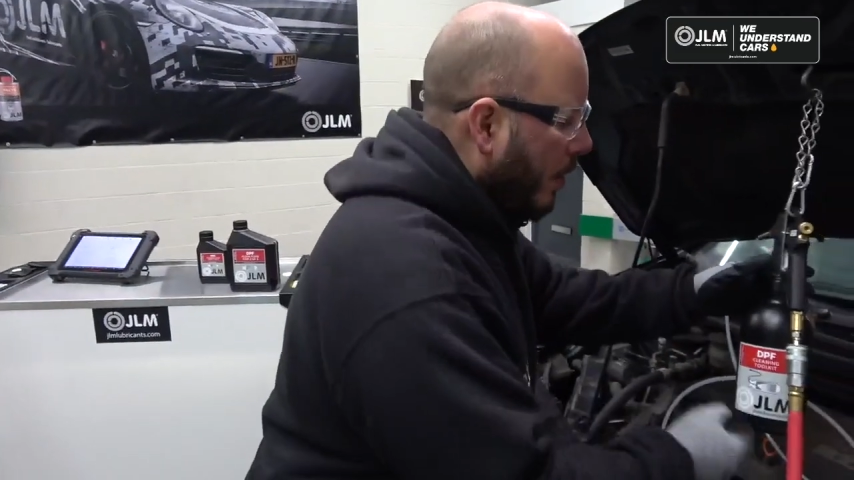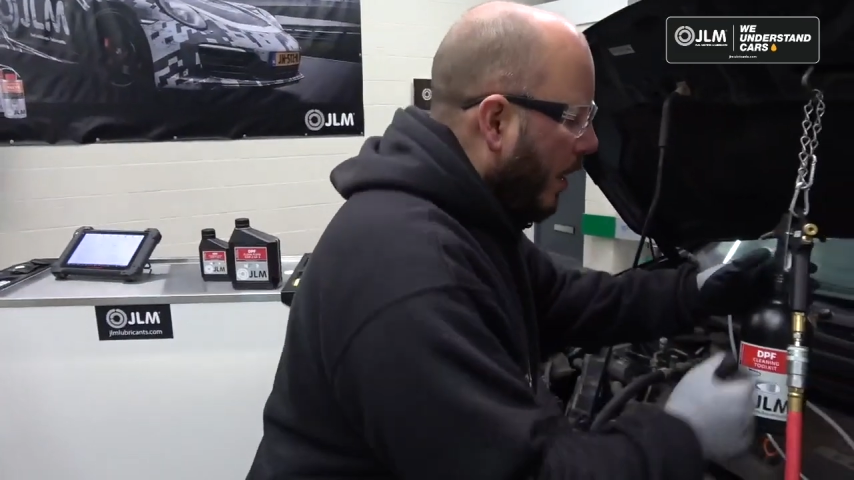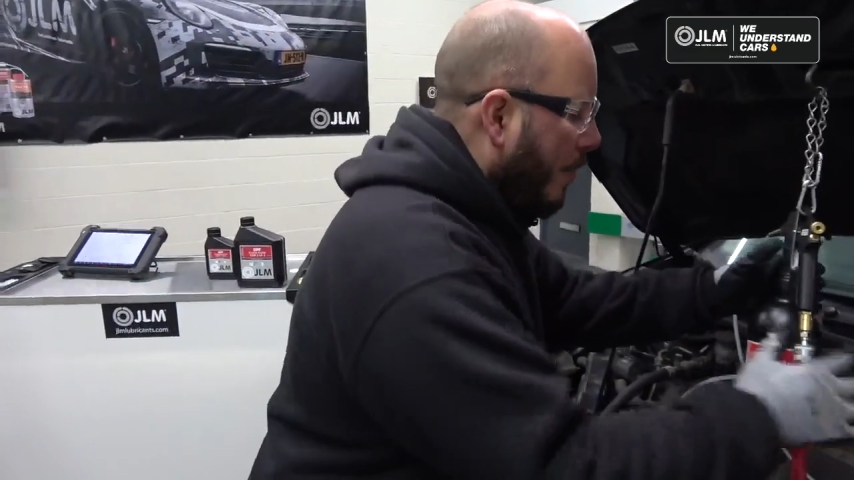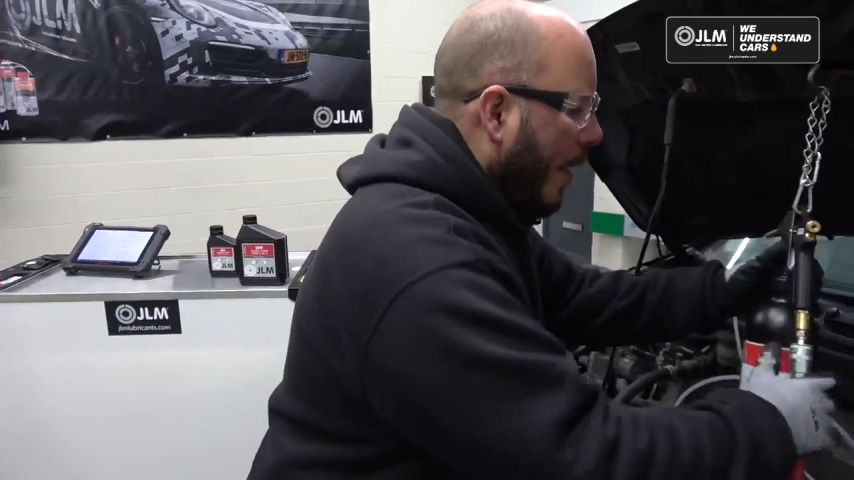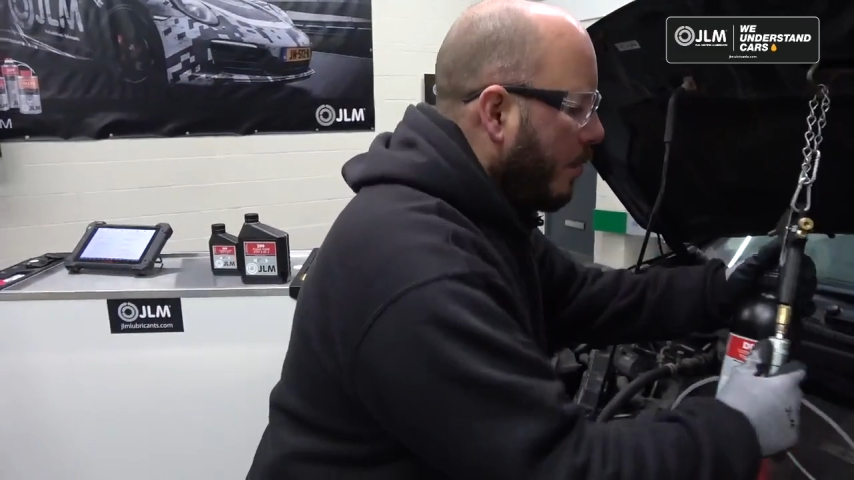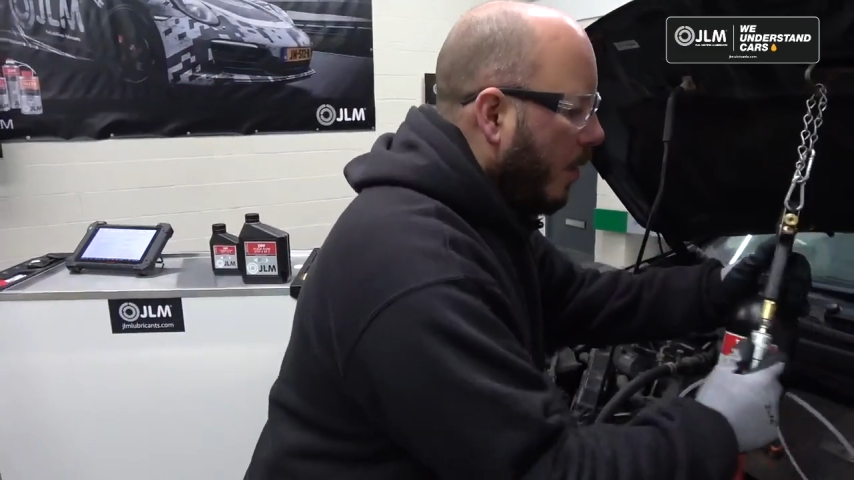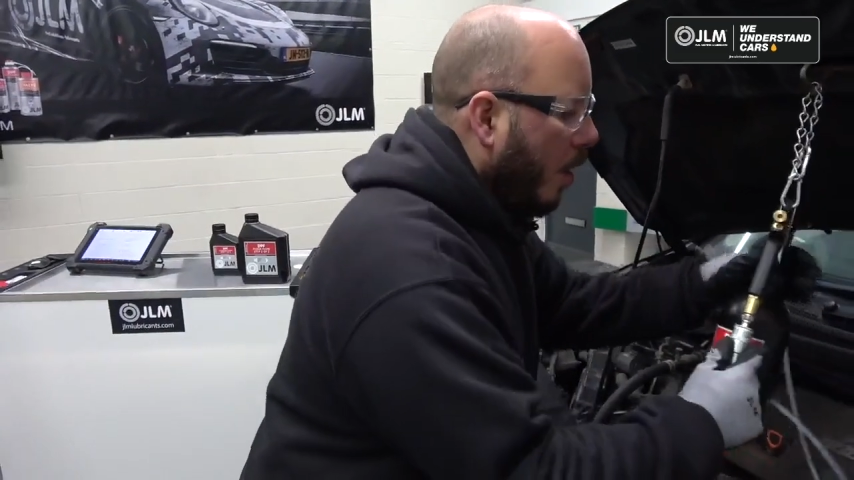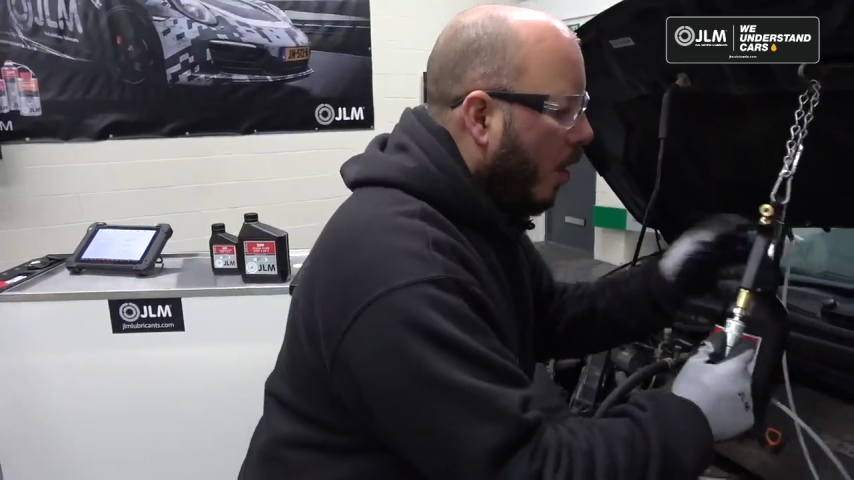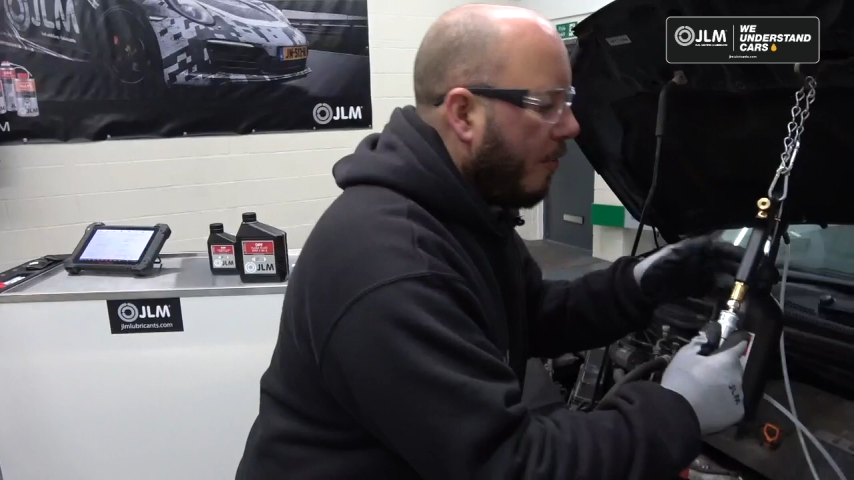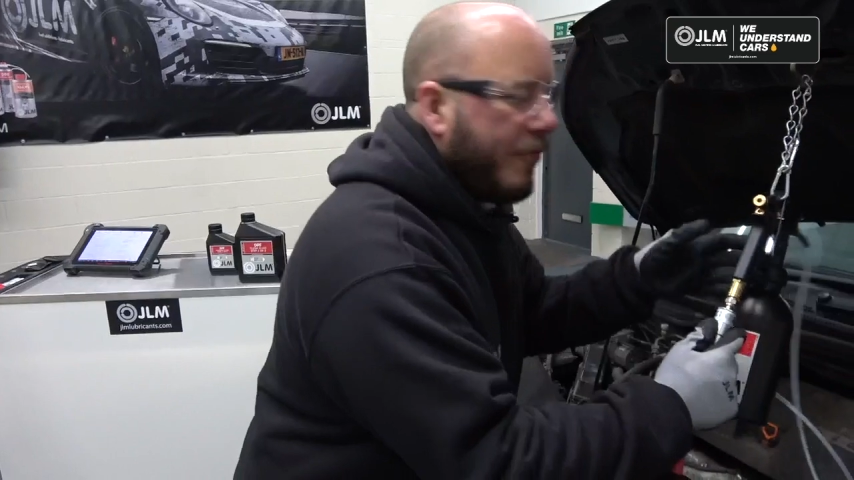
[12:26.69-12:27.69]
amount
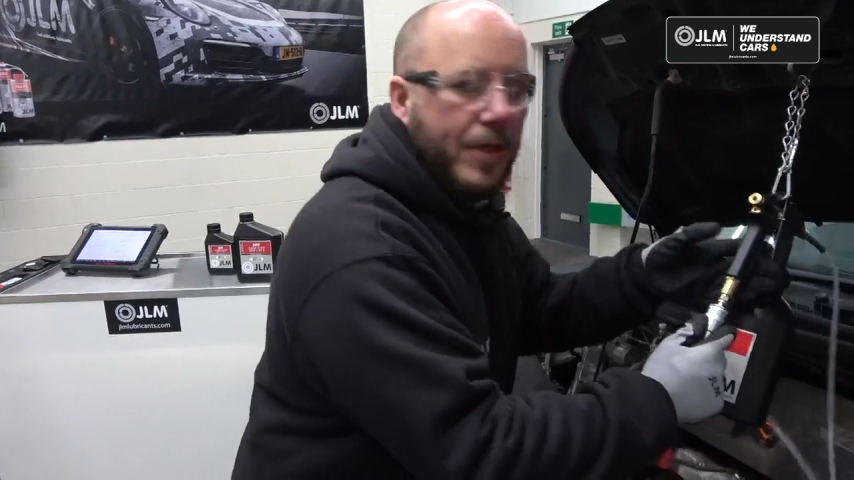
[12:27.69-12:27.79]
of